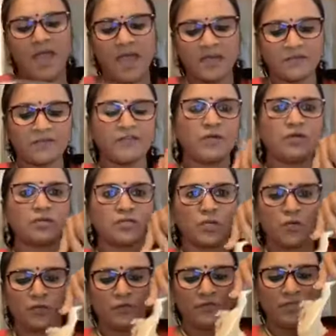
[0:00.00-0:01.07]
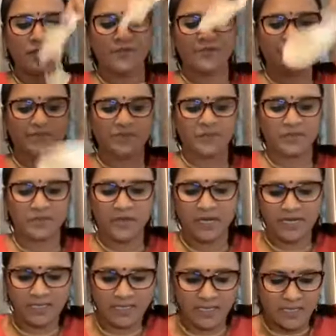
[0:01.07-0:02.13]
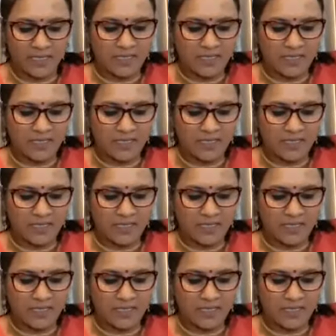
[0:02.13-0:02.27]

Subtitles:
and fold over, right?